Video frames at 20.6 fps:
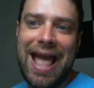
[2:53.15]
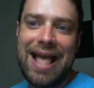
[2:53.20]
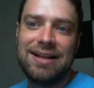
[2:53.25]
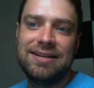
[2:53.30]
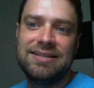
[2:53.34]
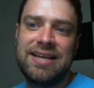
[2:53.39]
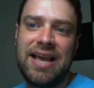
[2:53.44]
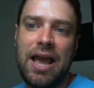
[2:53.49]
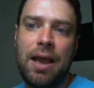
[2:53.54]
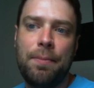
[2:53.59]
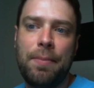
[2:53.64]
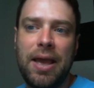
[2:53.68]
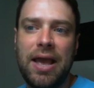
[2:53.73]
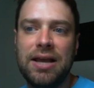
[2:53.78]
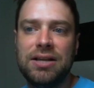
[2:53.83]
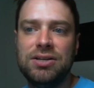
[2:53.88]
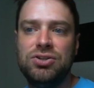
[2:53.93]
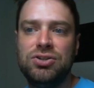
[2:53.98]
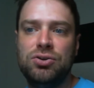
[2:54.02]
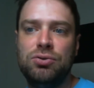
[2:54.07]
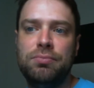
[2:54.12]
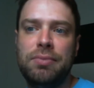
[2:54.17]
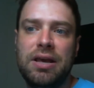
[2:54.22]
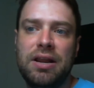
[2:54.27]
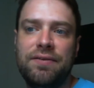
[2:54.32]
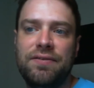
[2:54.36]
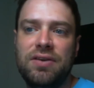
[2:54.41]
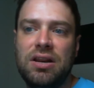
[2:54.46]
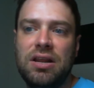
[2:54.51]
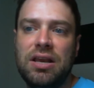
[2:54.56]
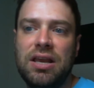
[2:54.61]
Tap, add 2 mana of
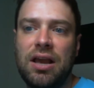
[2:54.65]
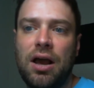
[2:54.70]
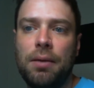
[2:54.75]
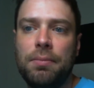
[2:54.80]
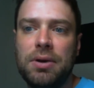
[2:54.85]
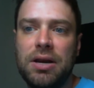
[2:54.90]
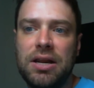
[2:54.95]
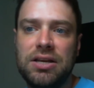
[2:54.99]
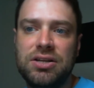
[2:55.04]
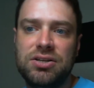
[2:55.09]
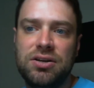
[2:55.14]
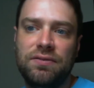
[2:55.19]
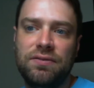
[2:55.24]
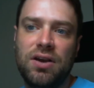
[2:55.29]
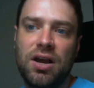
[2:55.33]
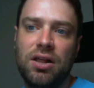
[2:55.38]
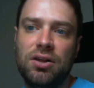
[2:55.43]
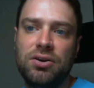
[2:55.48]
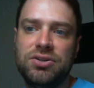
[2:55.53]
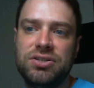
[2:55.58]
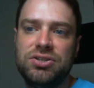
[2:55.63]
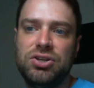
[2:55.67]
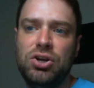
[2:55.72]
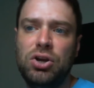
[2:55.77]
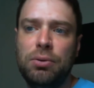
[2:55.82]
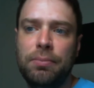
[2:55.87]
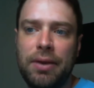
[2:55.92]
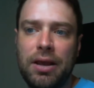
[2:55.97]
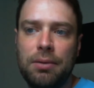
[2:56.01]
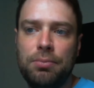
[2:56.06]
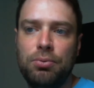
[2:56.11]
any combination of colors to your
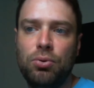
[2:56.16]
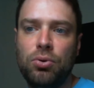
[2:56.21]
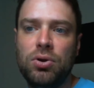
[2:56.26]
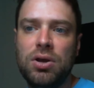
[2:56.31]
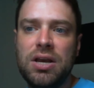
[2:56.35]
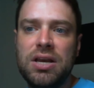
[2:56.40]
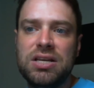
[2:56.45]
mana pool.